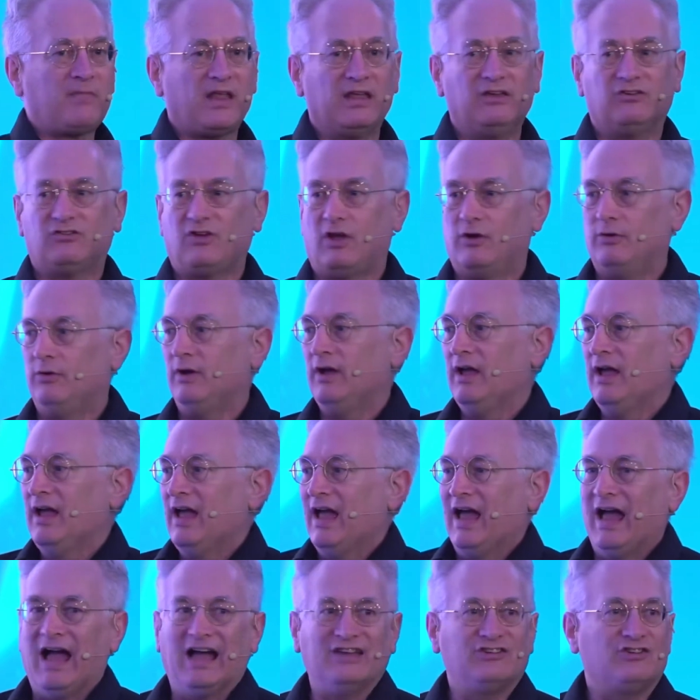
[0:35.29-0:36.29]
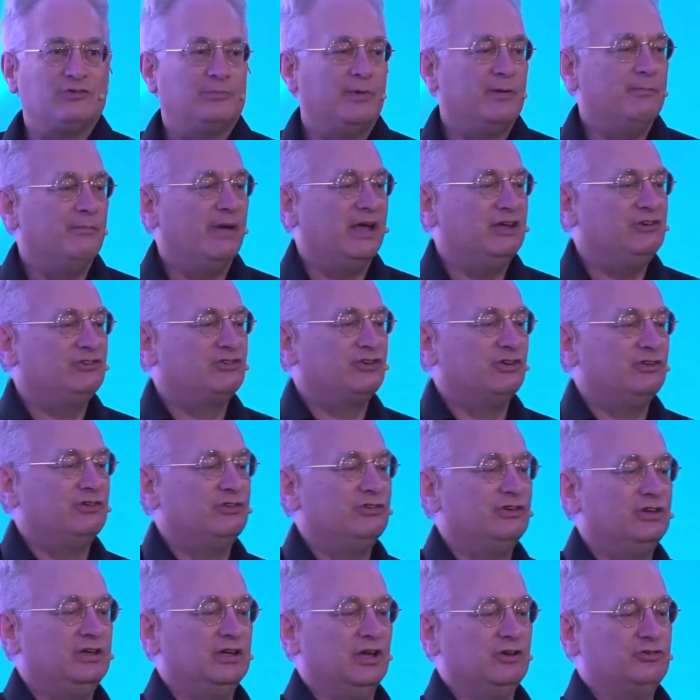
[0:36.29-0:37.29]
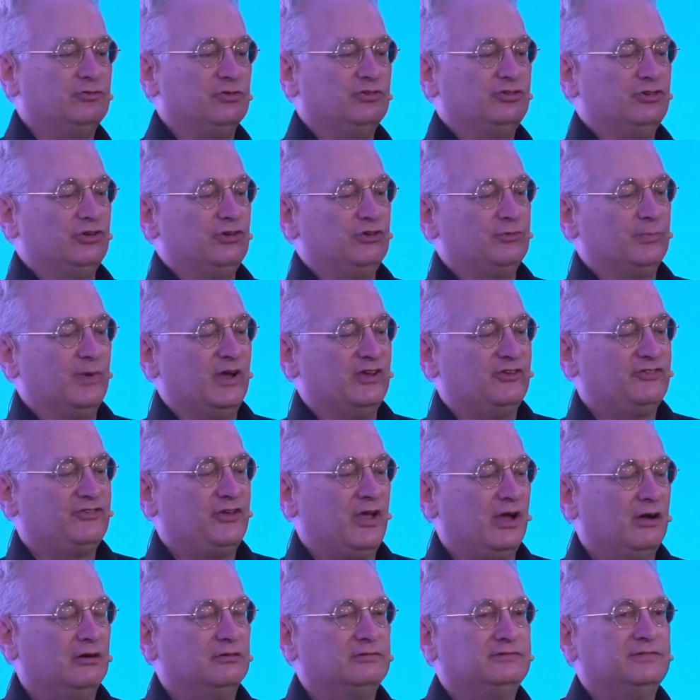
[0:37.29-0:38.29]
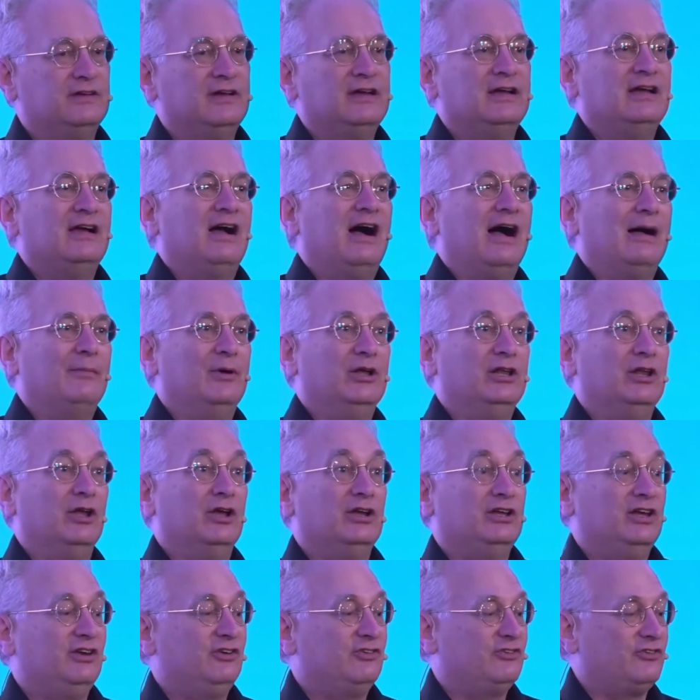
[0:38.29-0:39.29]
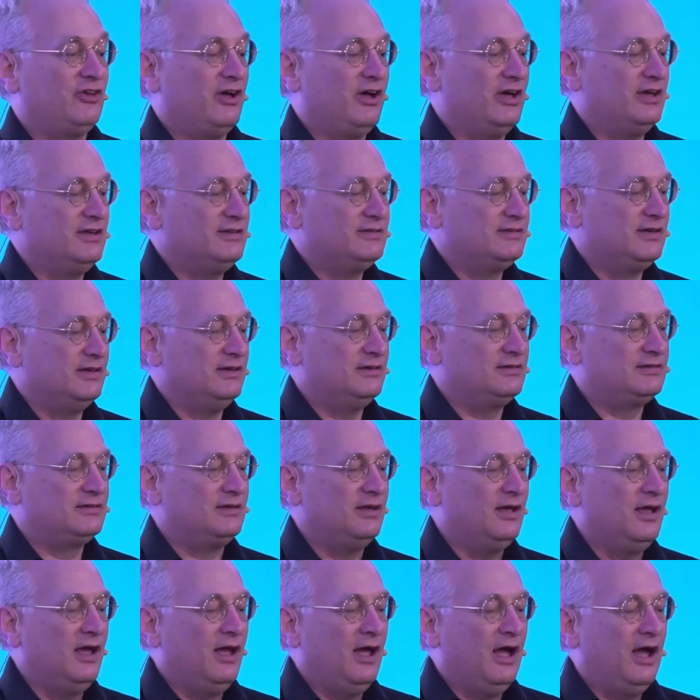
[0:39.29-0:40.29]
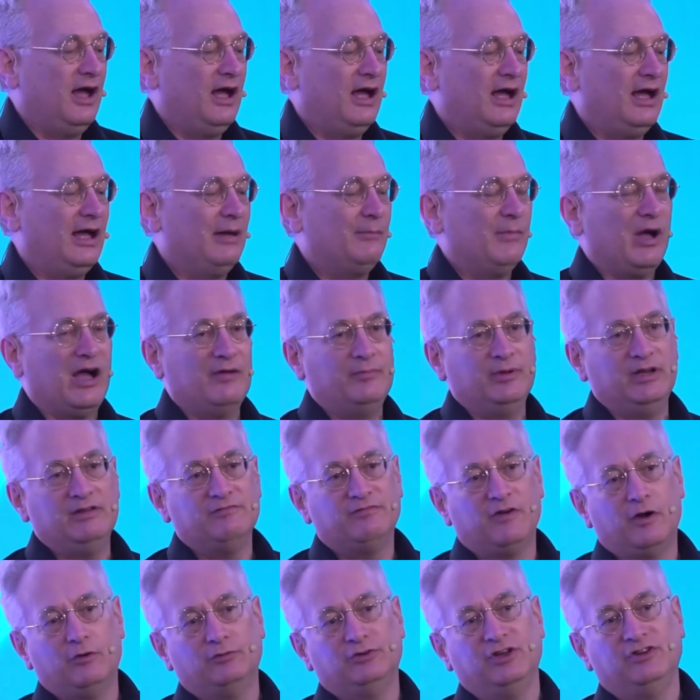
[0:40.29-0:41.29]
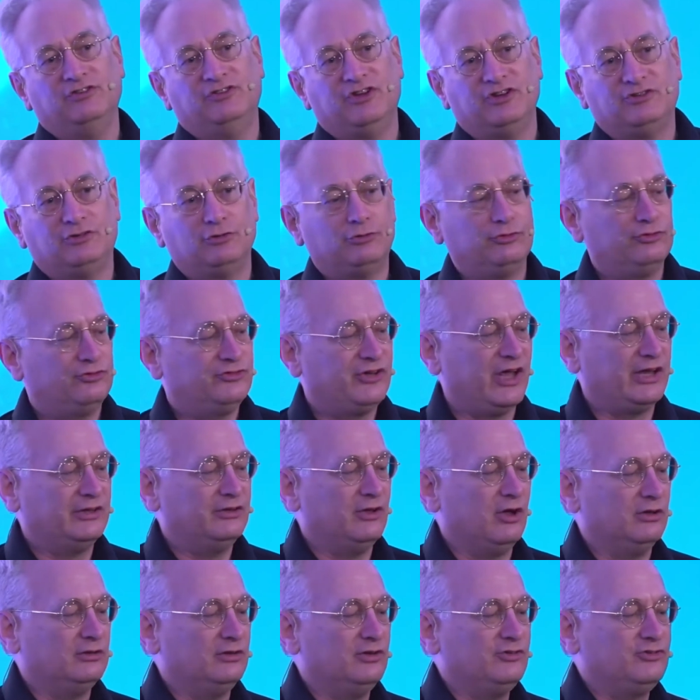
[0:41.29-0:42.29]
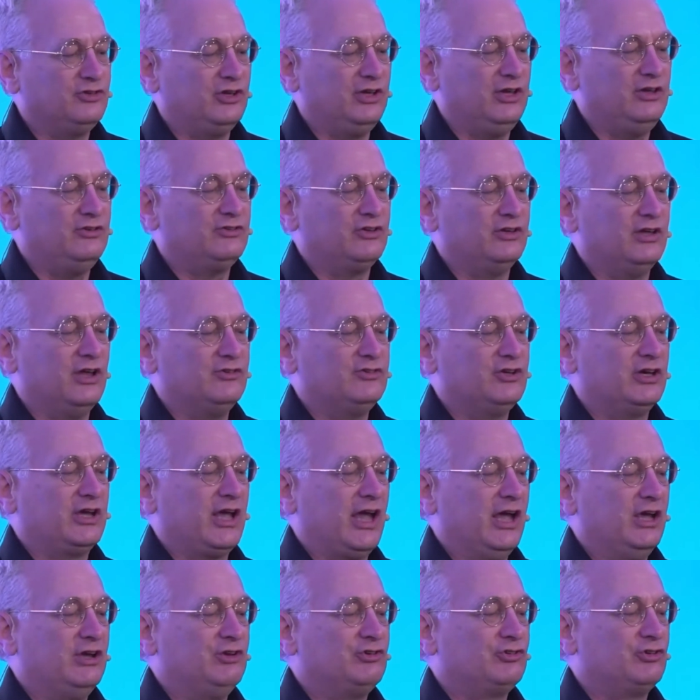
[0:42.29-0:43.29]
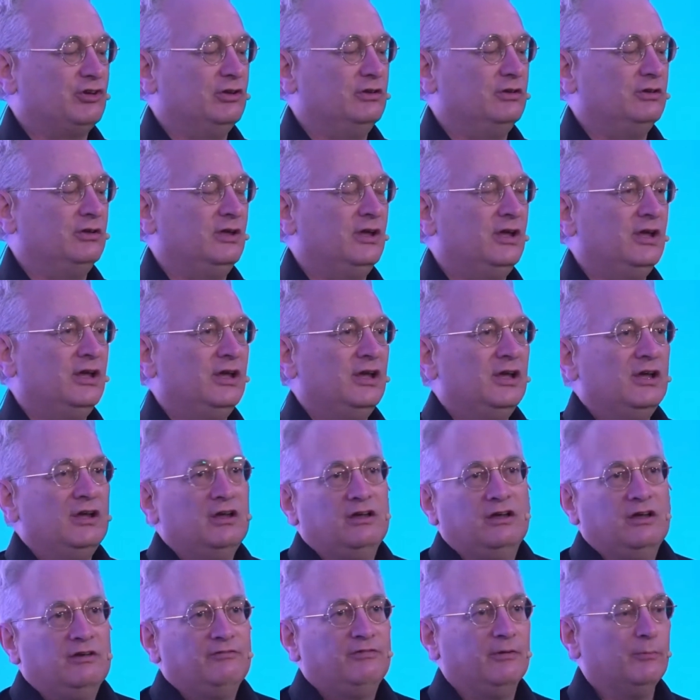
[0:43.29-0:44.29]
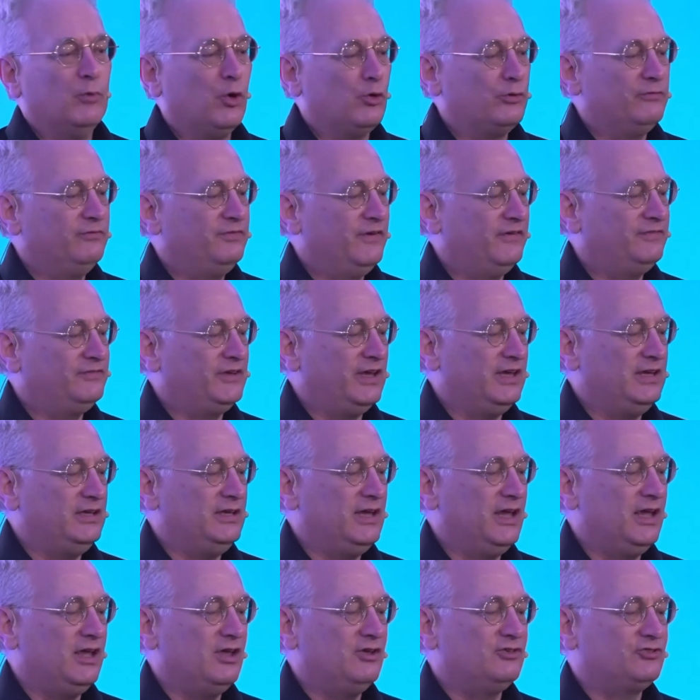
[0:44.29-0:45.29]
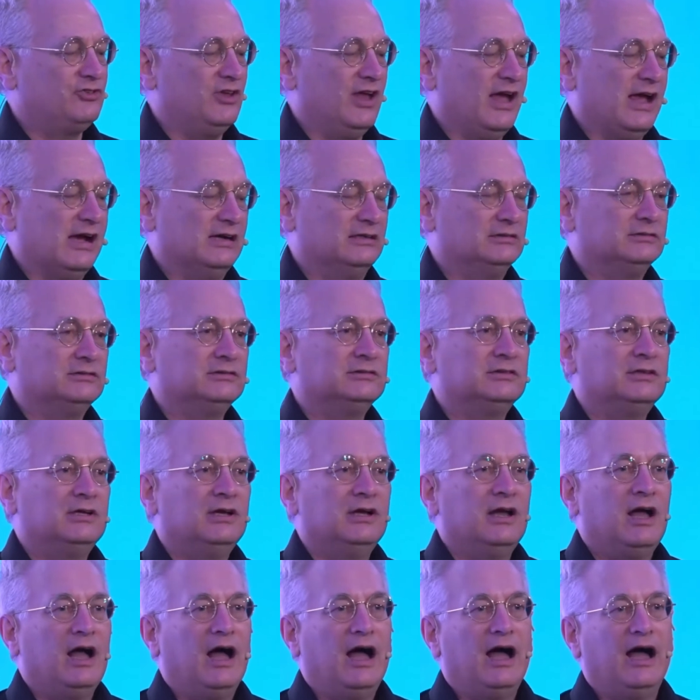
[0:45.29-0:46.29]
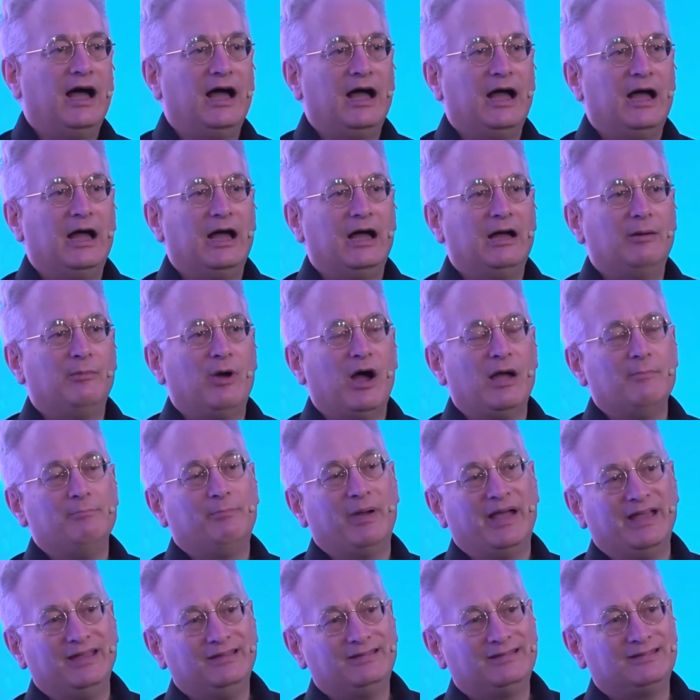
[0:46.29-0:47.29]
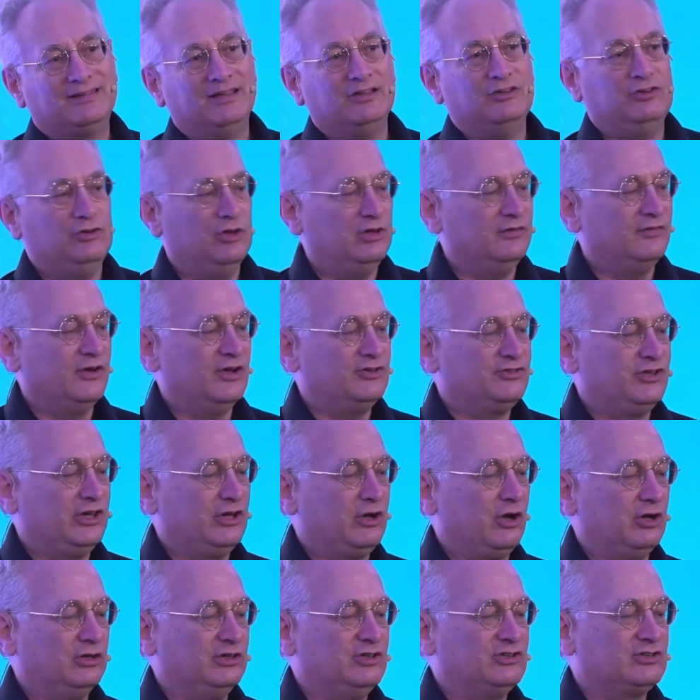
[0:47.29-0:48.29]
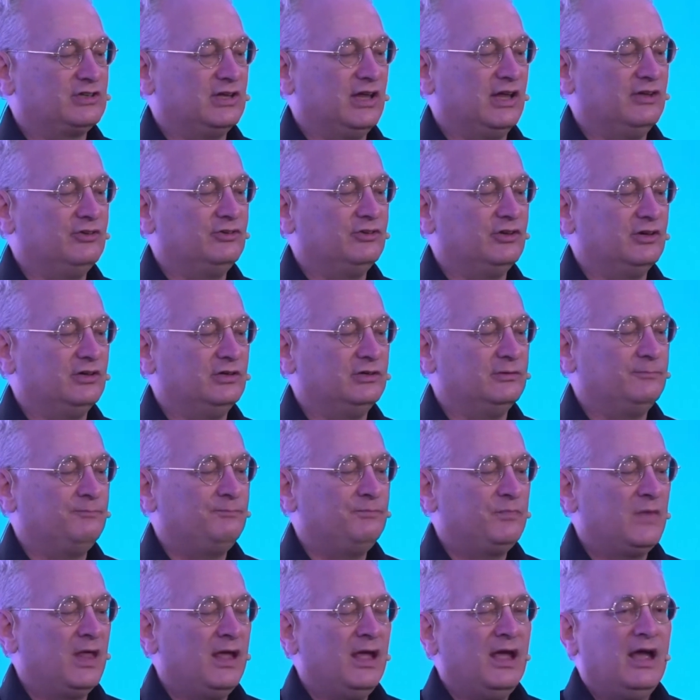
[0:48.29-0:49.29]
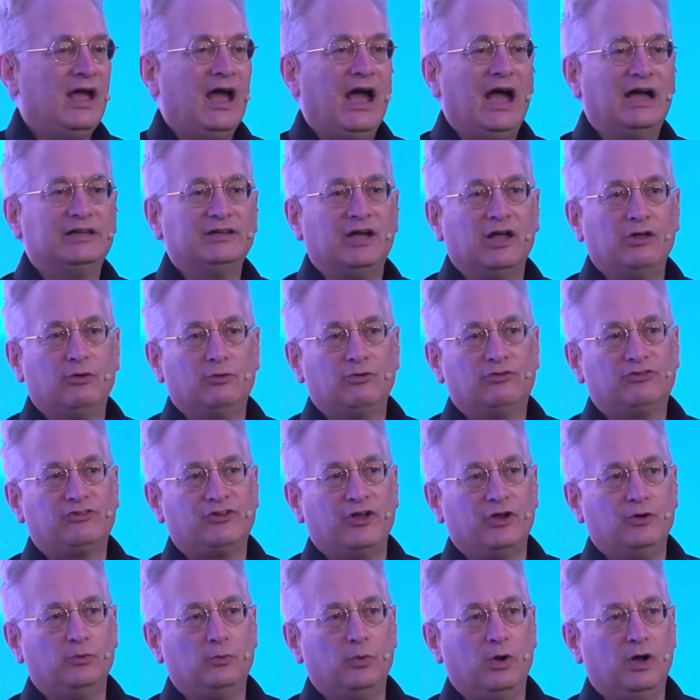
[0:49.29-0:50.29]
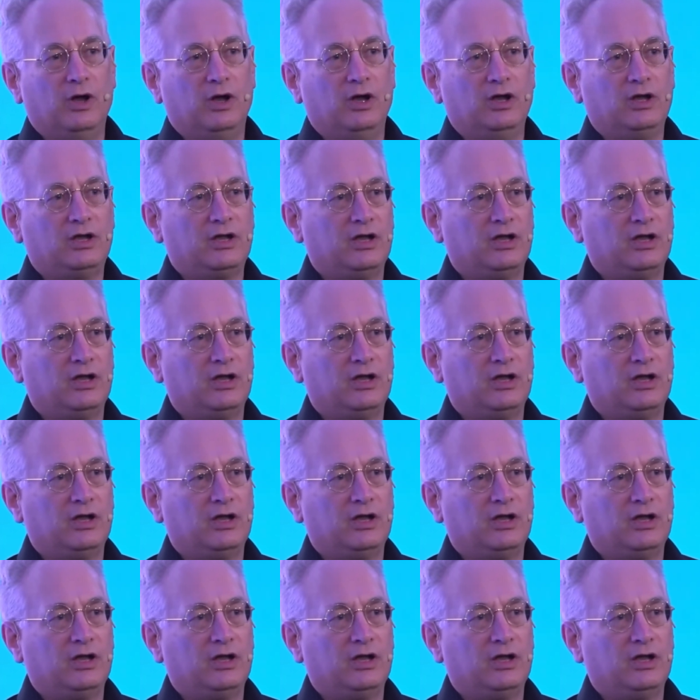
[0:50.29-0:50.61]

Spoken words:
So, as has been mentioned, to introduce myself, I'm a learning scientist. I've been involved in digital technologies and education for more than 15 years now. I'm based in University College London, and I also work